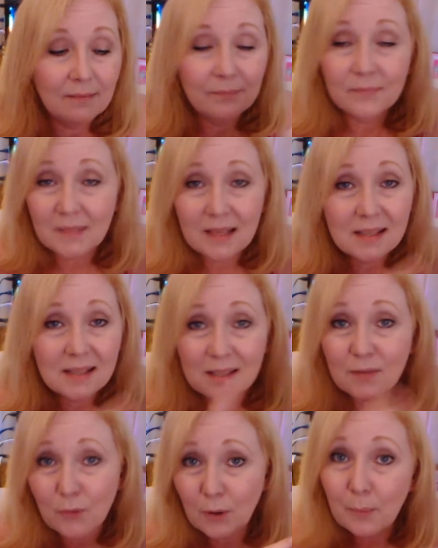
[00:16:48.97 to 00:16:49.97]
This is
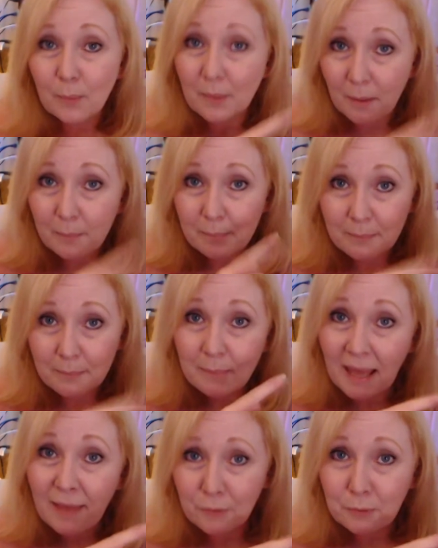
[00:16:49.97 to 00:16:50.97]
for a
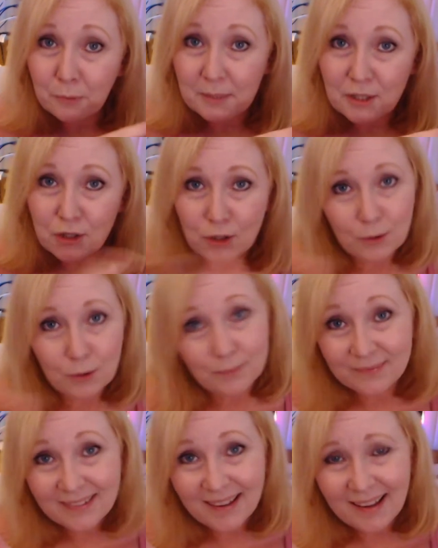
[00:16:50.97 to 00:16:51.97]
bathroom issue.
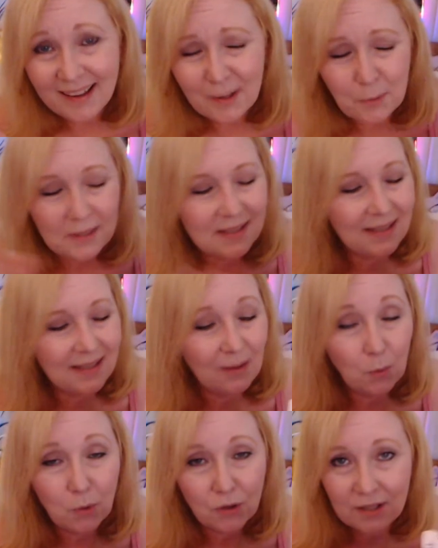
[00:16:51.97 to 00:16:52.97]
I don't want to say the
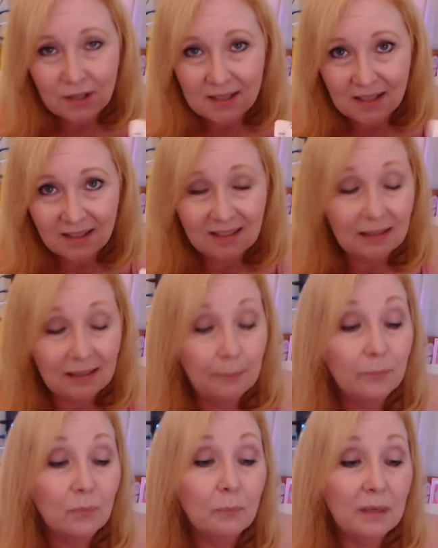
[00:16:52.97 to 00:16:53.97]
word, it's ugly.
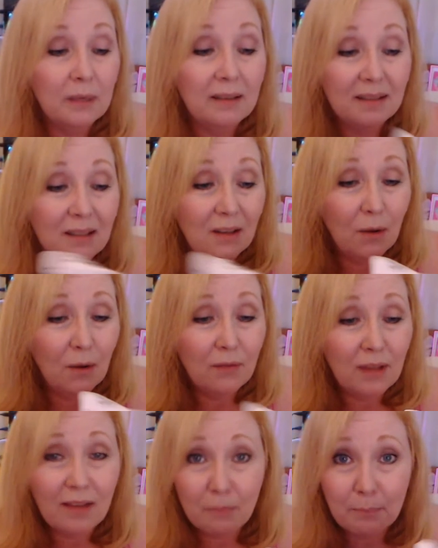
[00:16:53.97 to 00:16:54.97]
But, you know, if you
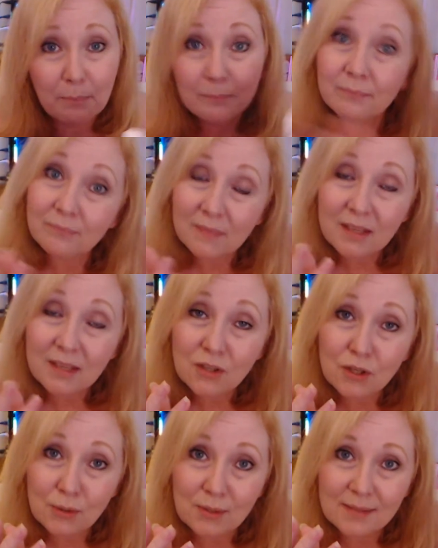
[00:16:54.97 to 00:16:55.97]
have
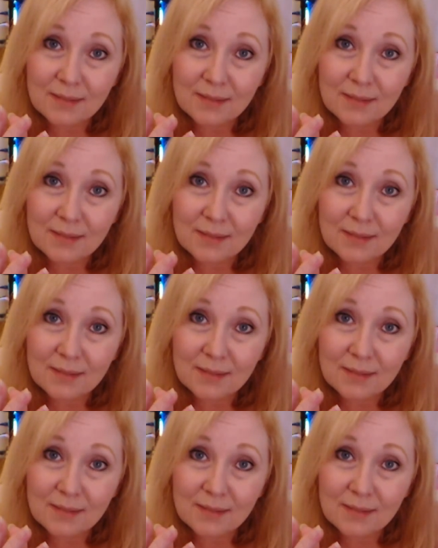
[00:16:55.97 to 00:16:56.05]
issues,